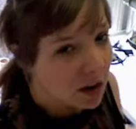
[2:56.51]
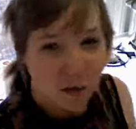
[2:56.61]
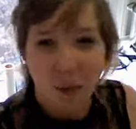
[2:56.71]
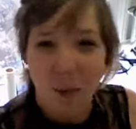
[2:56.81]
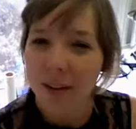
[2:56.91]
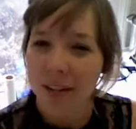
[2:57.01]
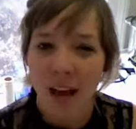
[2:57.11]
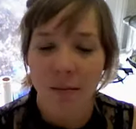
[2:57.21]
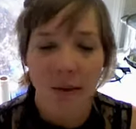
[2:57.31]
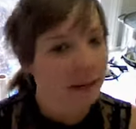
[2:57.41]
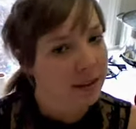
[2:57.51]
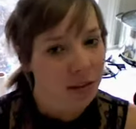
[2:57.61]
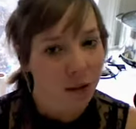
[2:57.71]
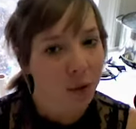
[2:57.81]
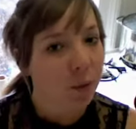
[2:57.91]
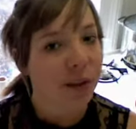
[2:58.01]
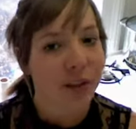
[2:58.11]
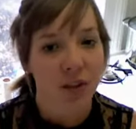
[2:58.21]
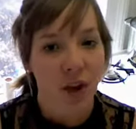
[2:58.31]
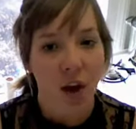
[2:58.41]
for about 10 minutes until they're
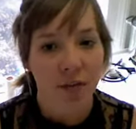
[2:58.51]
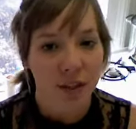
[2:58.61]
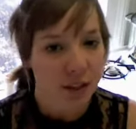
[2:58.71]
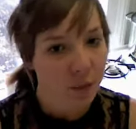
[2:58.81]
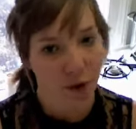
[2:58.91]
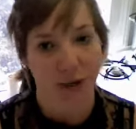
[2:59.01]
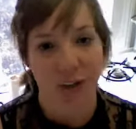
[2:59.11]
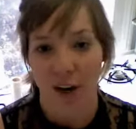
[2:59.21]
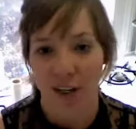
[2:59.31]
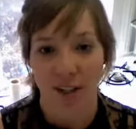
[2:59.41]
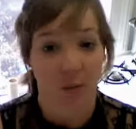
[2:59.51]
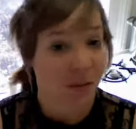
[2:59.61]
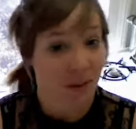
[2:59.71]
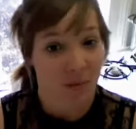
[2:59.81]
really soft, and then we're going to toss them with the